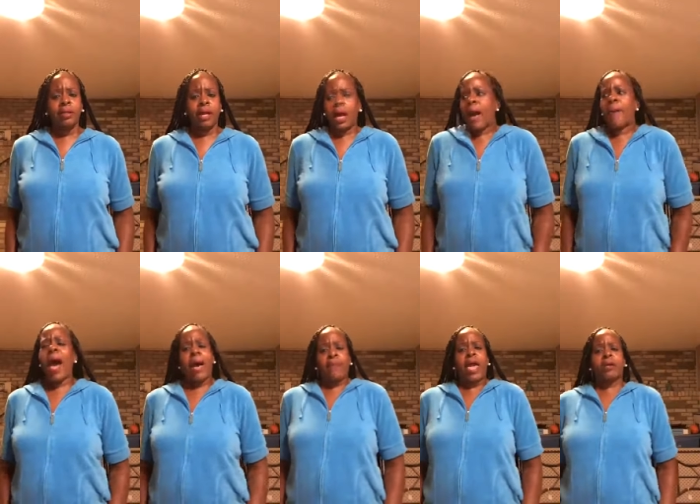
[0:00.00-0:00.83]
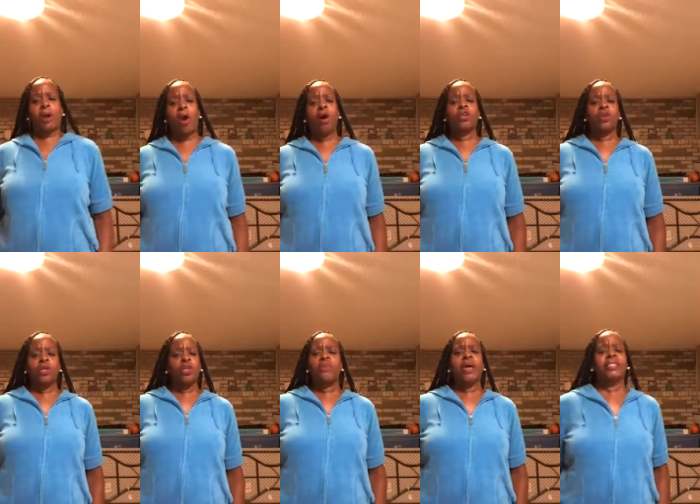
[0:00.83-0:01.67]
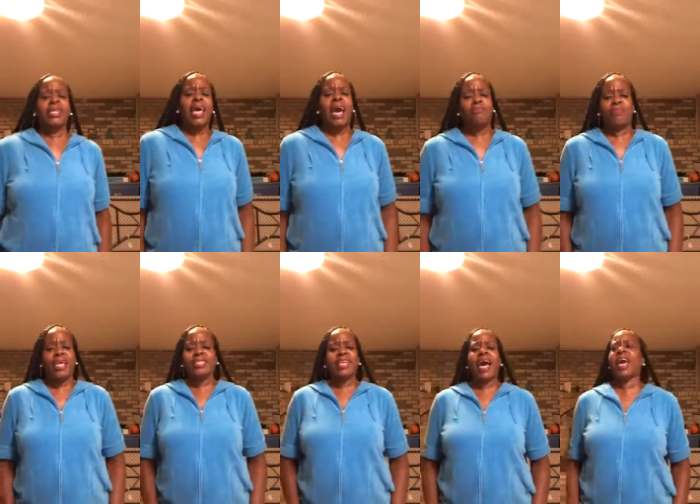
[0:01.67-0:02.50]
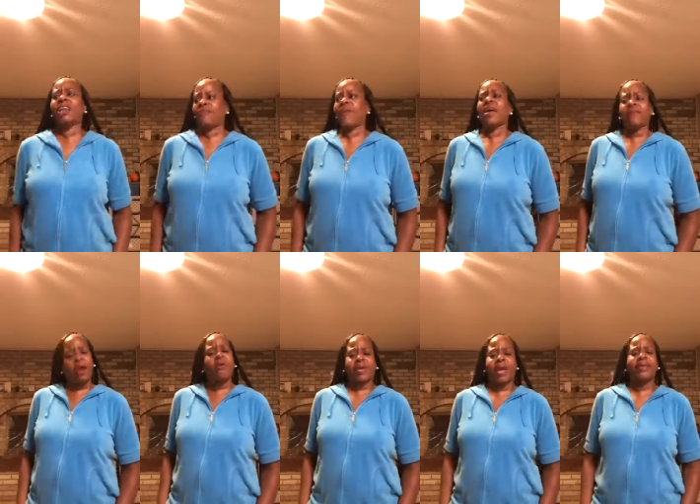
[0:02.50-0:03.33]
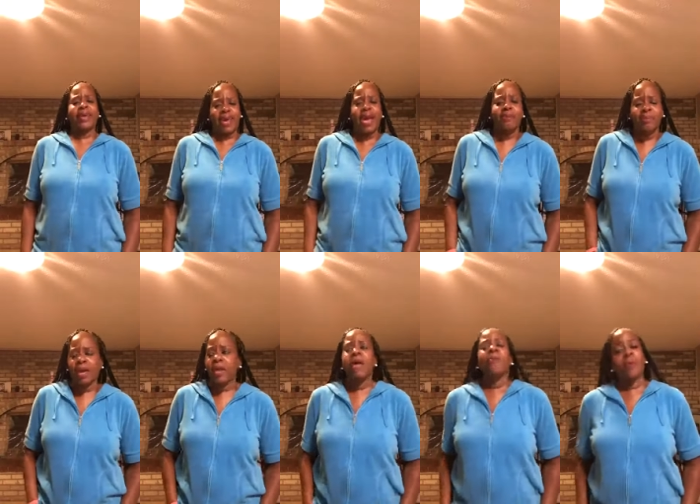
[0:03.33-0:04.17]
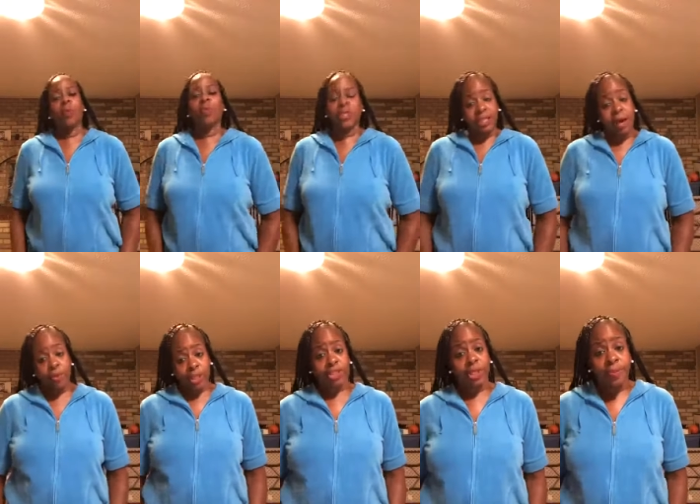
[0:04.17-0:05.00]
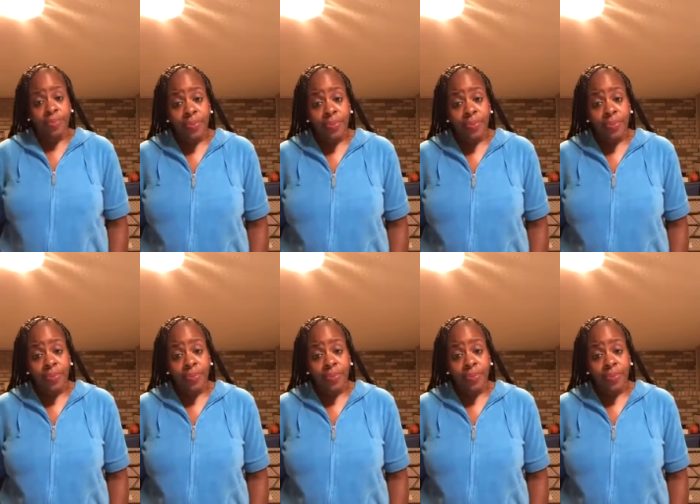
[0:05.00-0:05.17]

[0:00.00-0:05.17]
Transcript: Now, I, I may call you and you may say, I'm blessed and highly favored. Okay, yeah, amen. But what's up with you?